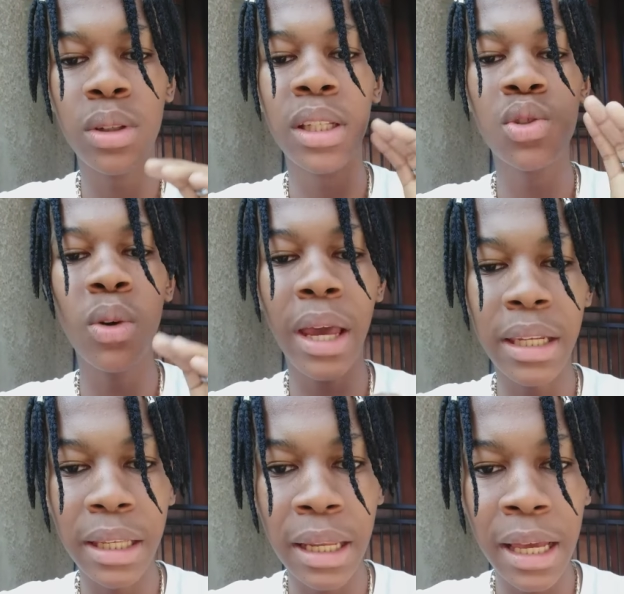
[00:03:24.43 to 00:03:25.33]
You need to
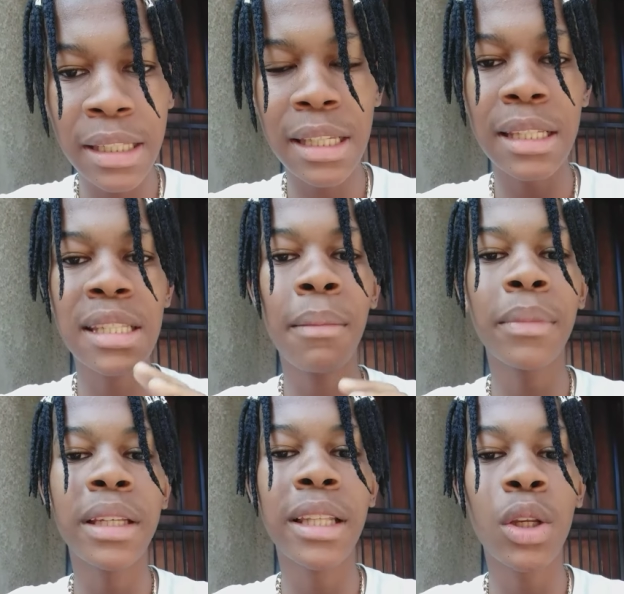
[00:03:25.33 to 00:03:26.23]
analyze that,
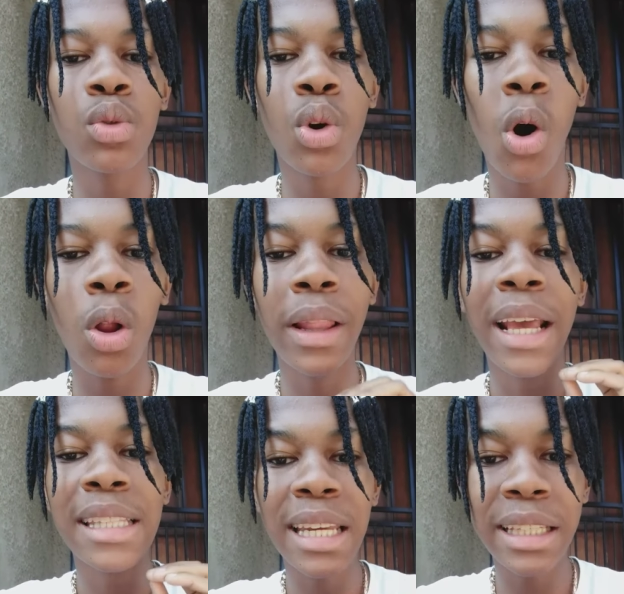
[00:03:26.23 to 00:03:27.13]
something that you call
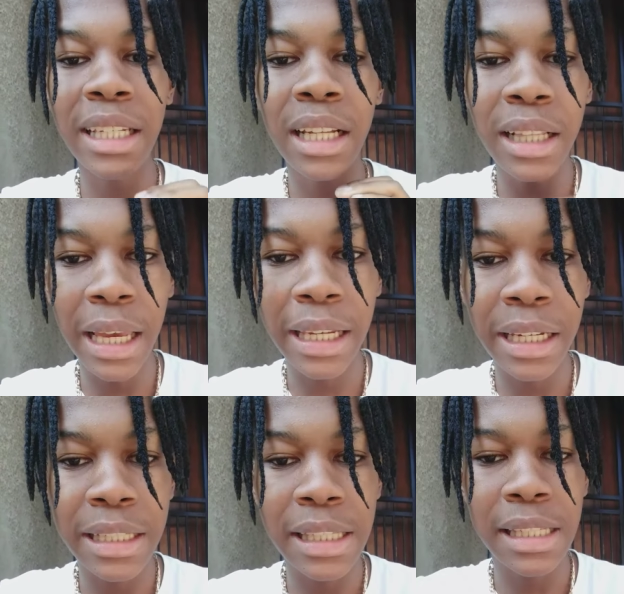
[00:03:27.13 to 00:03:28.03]
technical
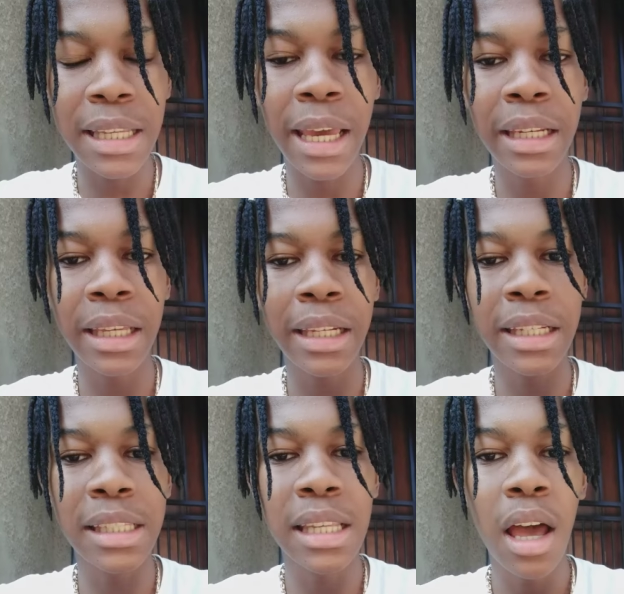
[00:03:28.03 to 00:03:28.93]
analysis, and it
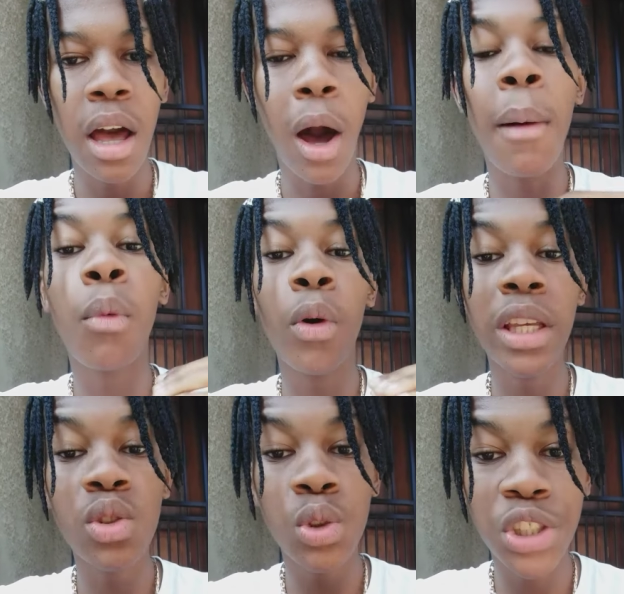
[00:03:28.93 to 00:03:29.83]
is, I'm
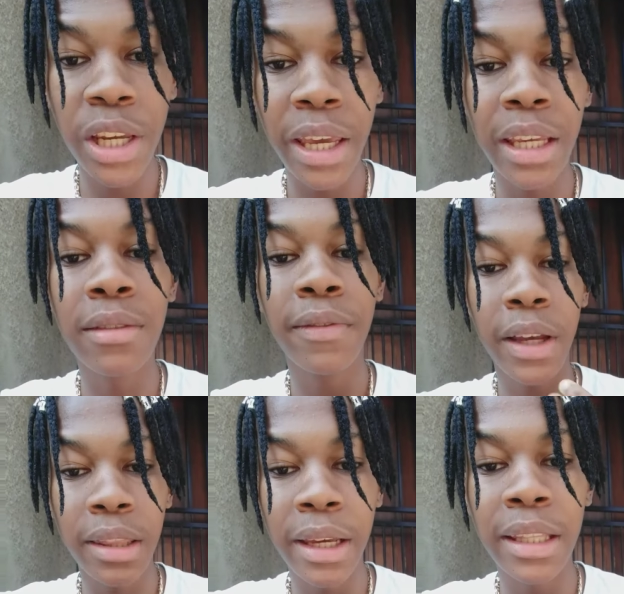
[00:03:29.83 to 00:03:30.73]
going to share it
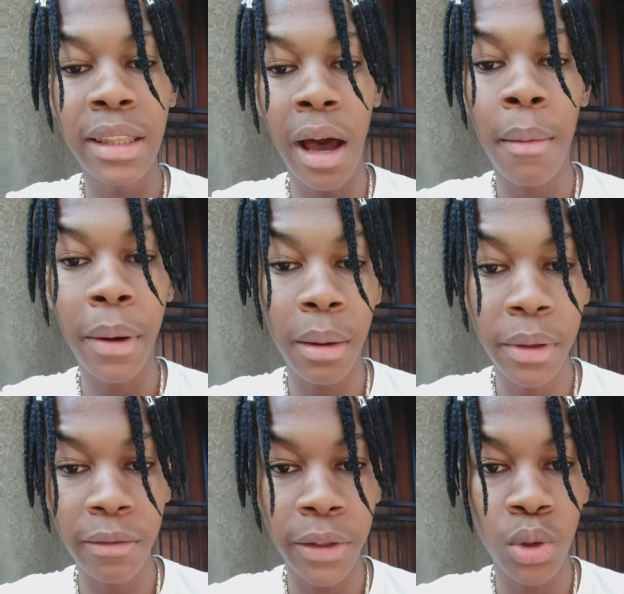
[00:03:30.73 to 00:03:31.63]
further in the
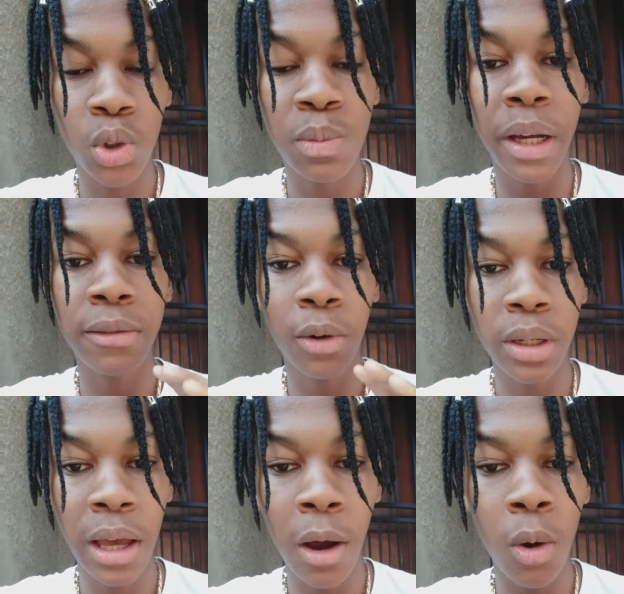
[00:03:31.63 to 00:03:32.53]
upcoming videos, but for
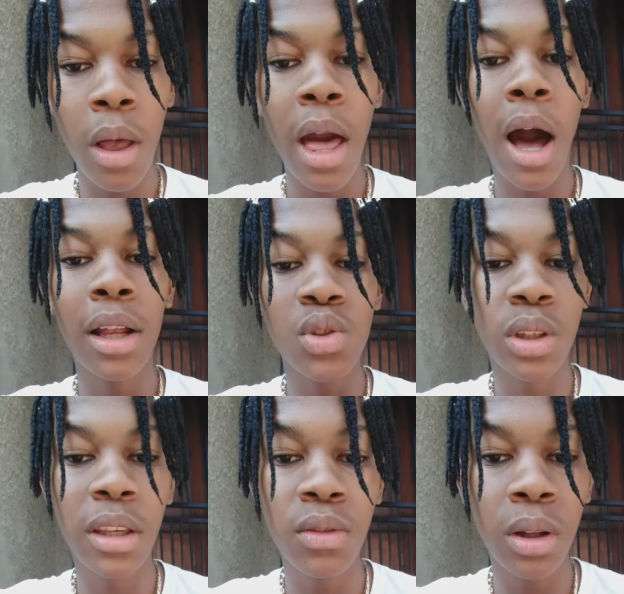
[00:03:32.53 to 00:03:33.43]
now I want to
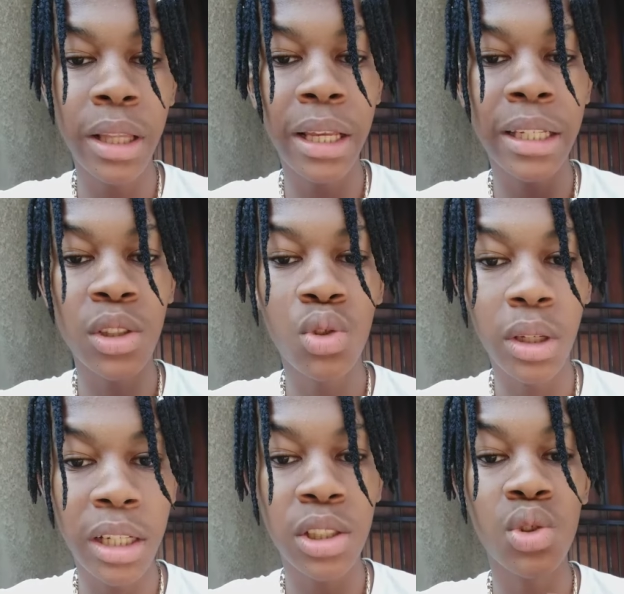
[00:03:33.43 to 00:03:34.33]
give you all an
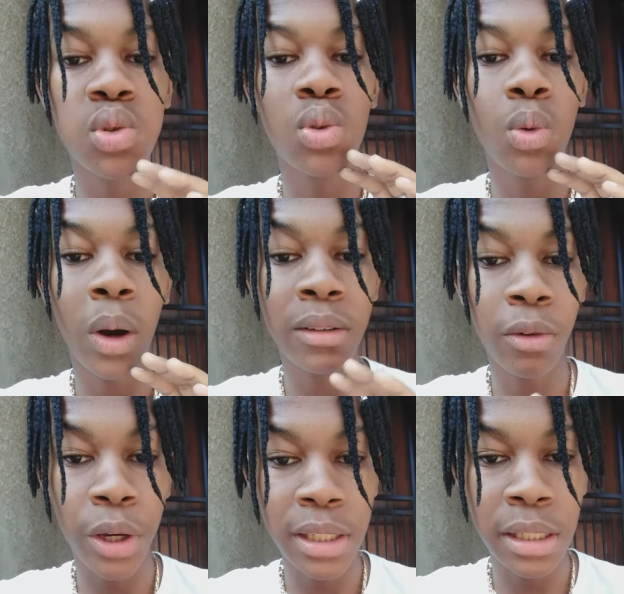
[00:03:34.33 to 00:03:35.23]
introduction to what
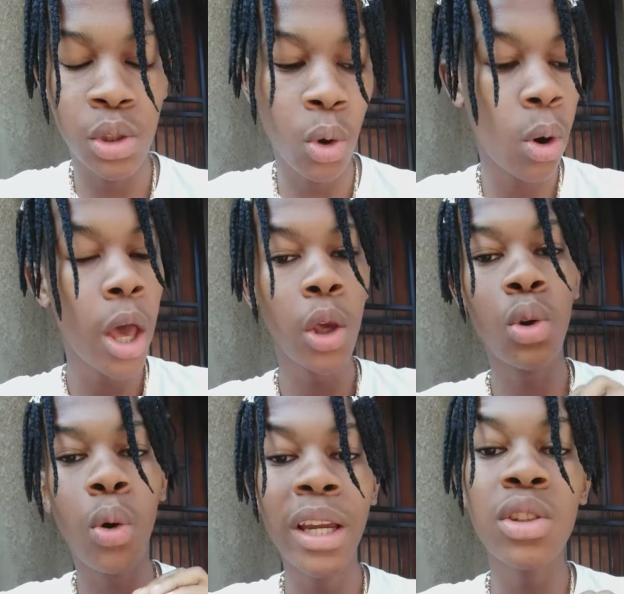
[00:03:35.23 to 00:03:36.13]
forex is. So
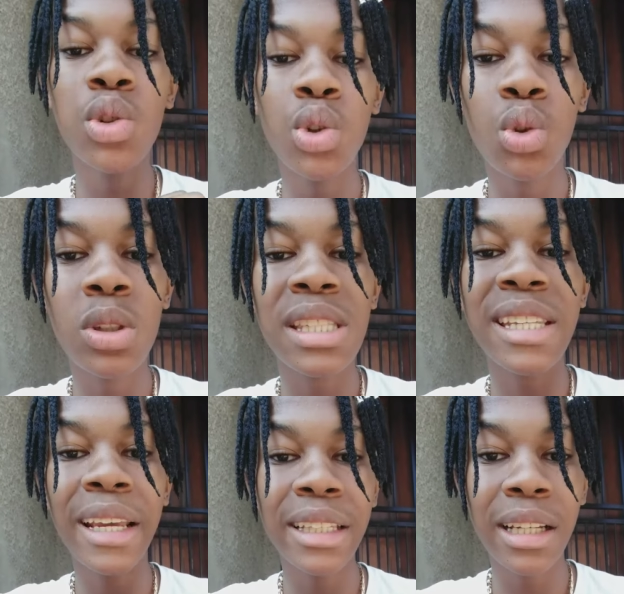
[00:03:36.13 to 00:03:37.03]
you're going to use
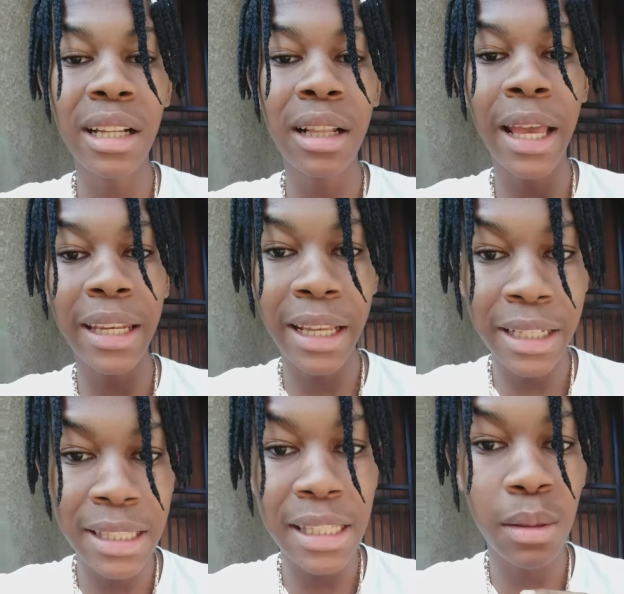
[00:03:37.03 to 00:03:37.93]
technical
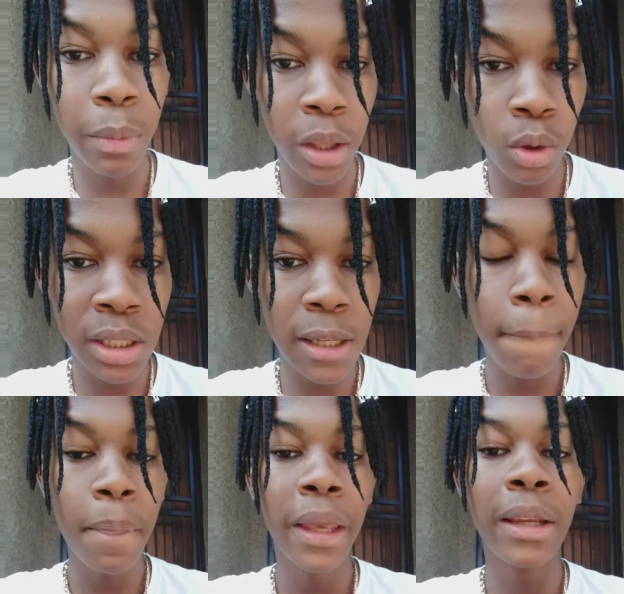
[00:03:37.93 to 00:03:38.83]
analysis methods
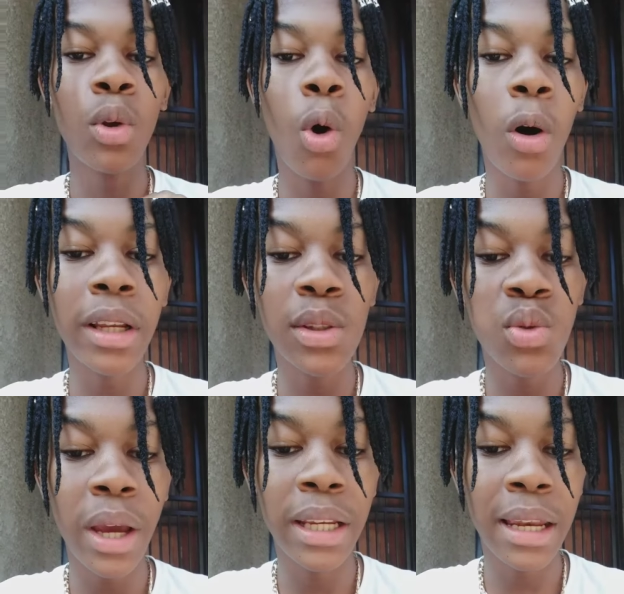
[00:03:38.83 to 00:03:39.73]
in order
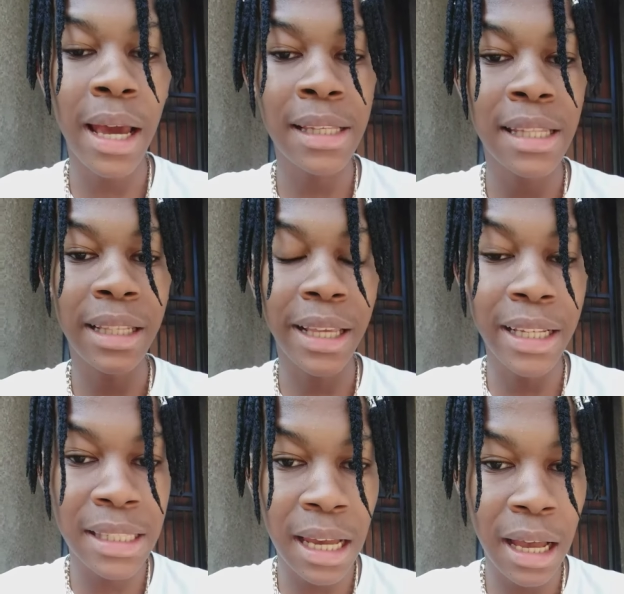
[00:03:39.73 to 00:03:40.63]
to analyze the
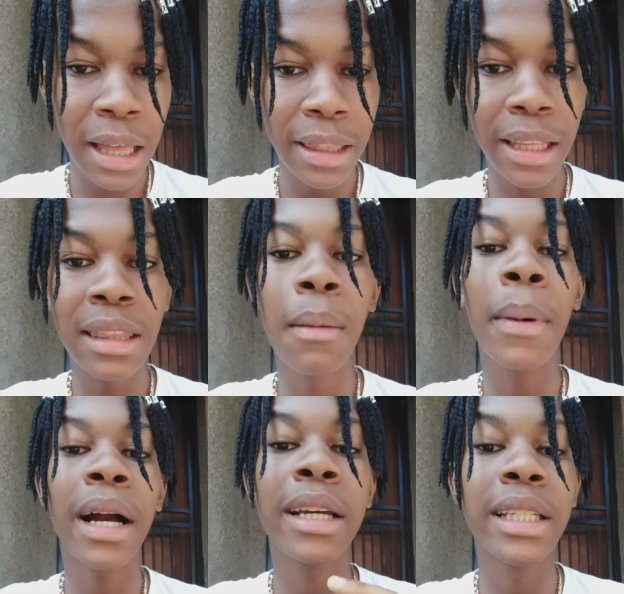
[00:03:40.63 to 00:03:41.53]
data that the
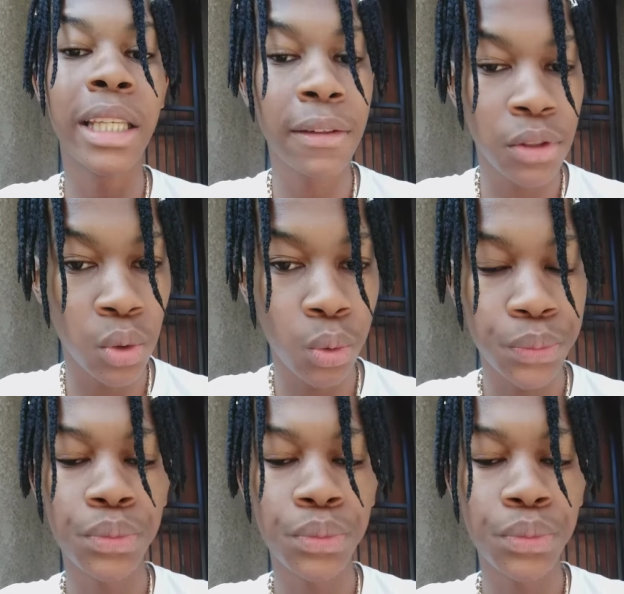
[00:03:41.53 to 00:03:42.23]
market gives you.